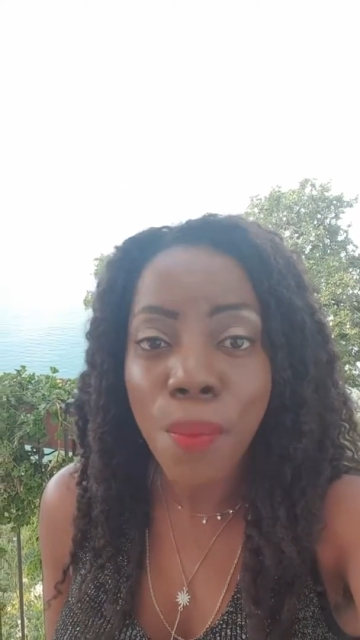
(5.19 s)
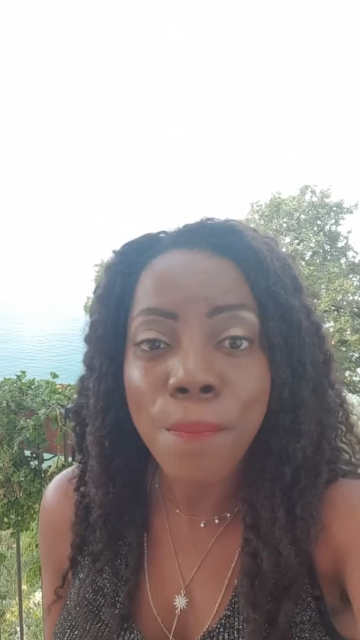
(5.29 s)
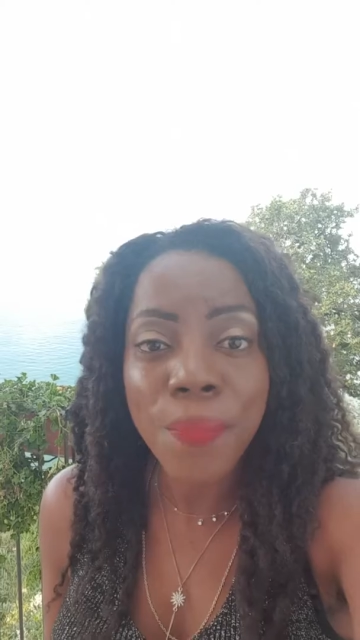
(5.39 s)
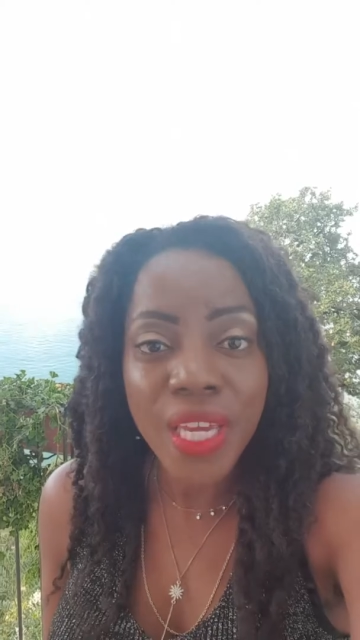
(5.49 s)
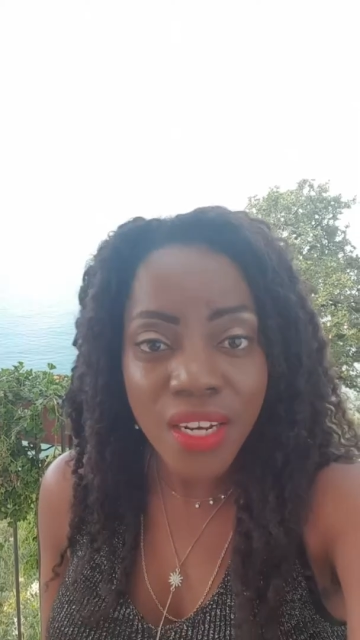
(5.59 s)

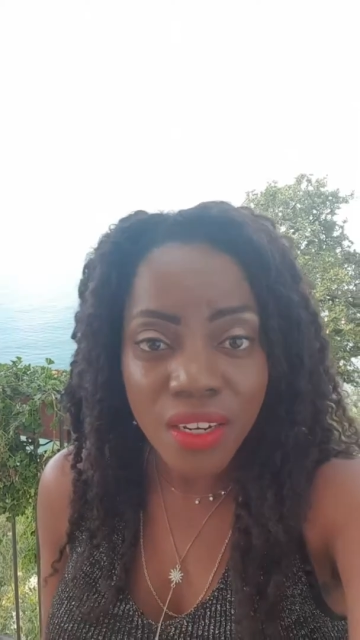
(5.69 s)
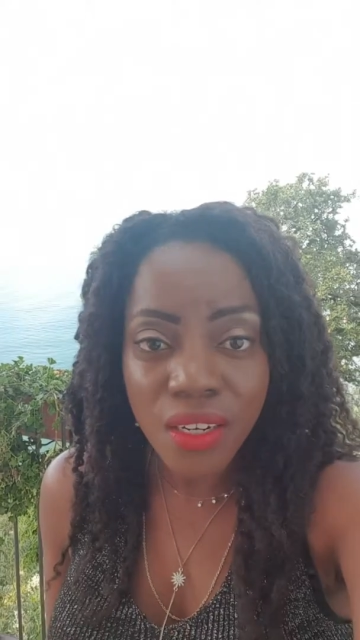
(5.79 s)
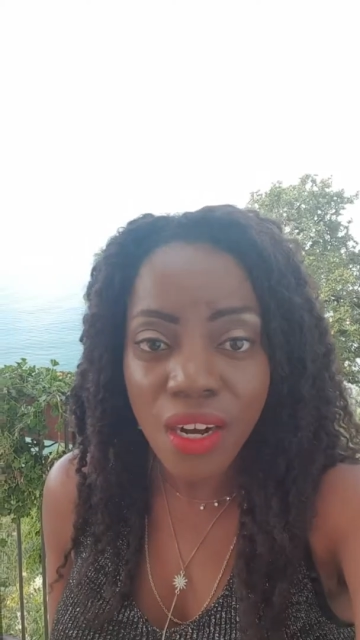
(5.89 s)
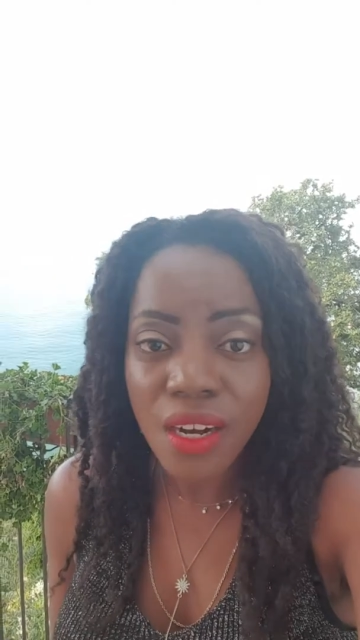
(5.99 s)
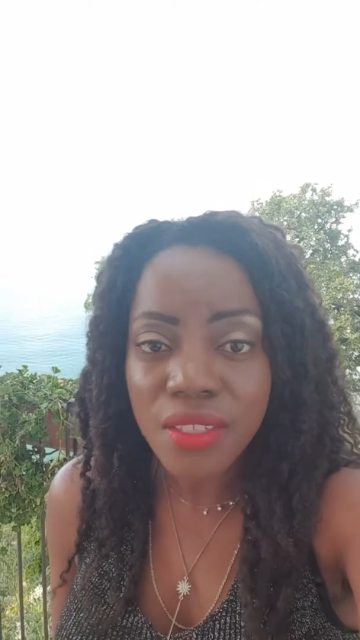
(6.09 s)
opinion
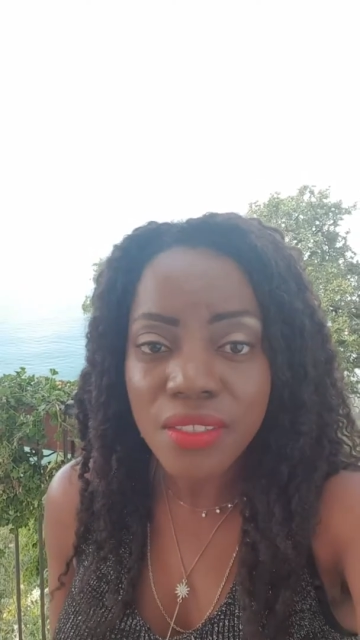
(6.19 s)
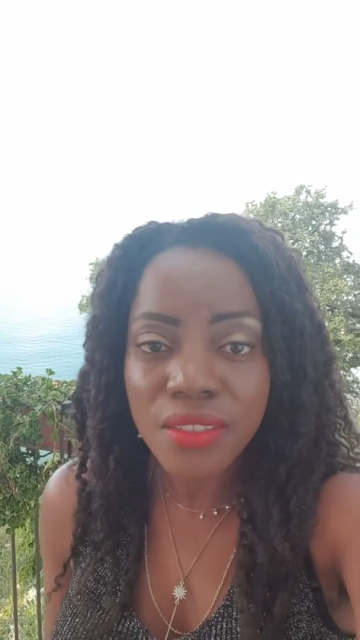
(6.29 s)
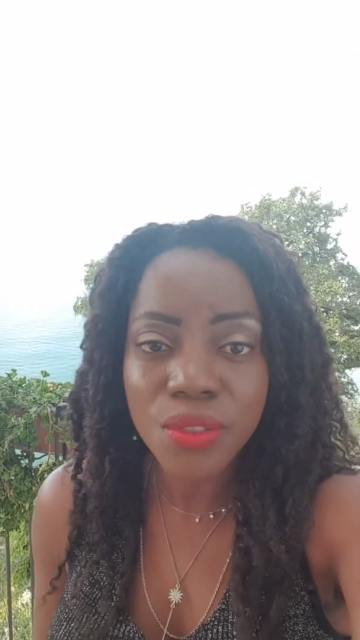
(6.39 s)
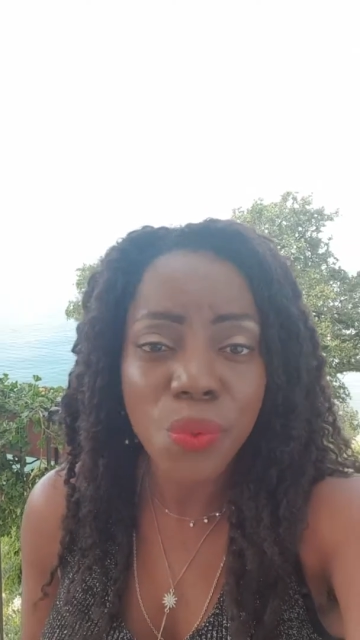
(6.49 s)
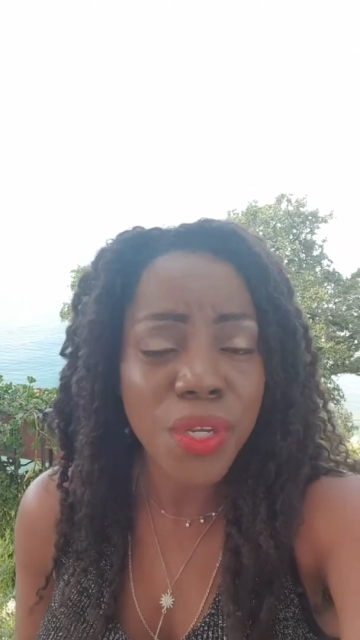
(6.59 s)

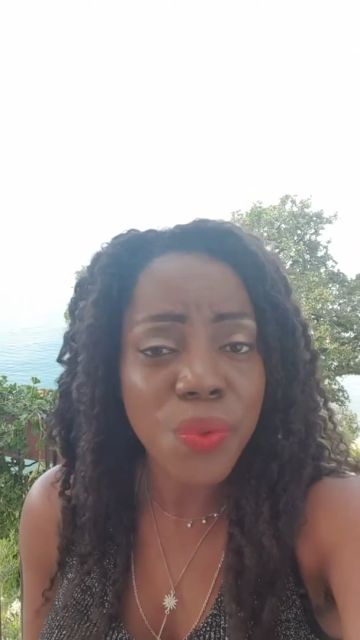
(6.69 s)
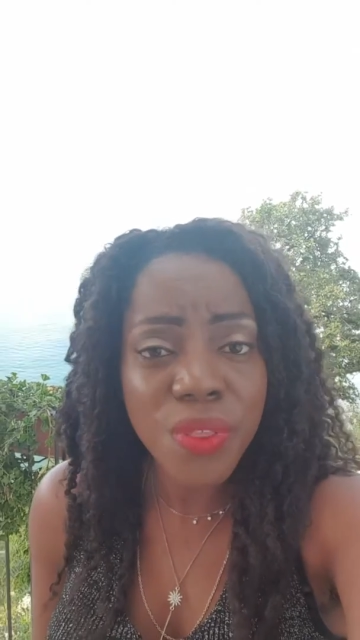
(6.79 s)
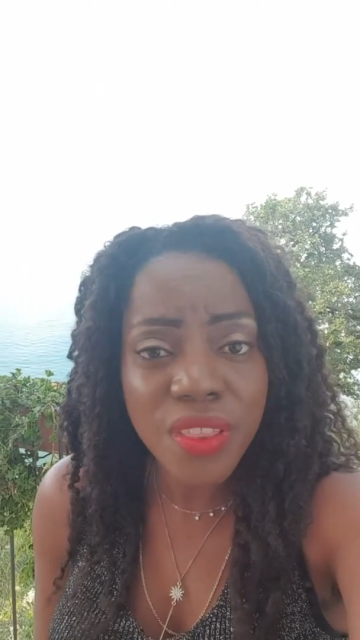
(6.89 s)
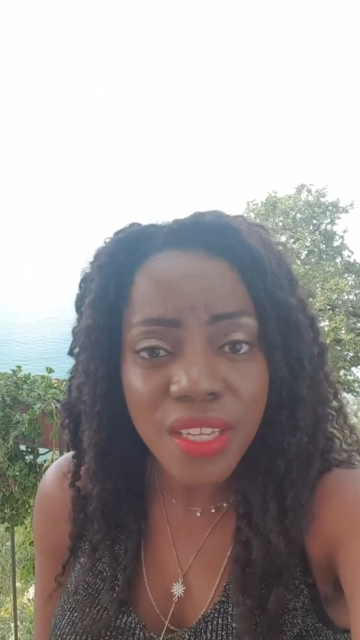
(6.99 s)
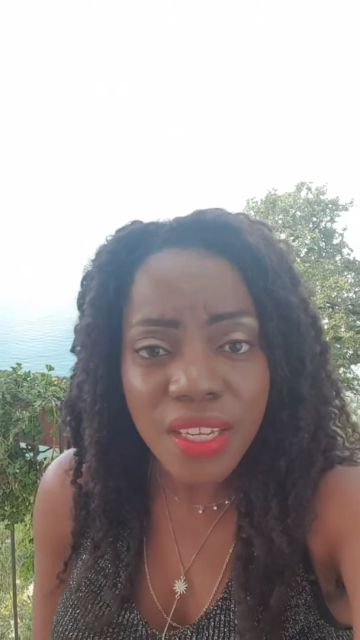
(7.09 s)
on, what you
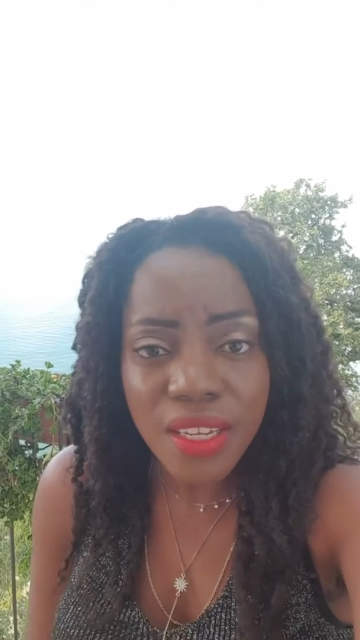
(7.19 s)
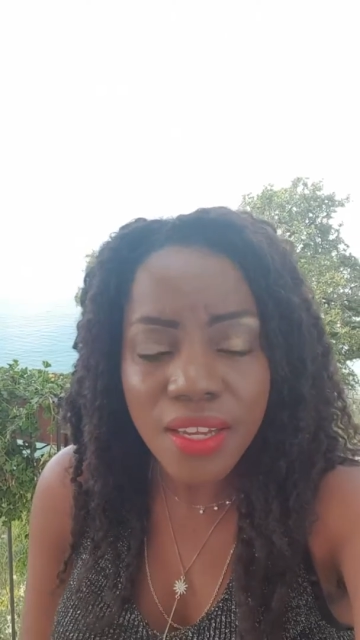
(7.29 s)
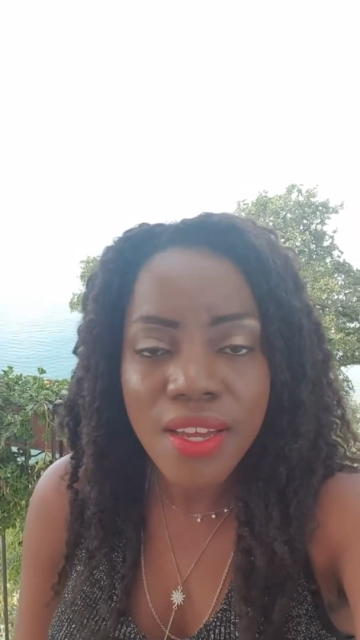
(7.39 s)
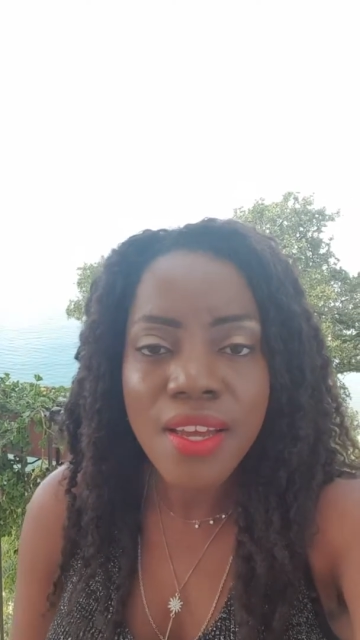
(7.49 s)
think.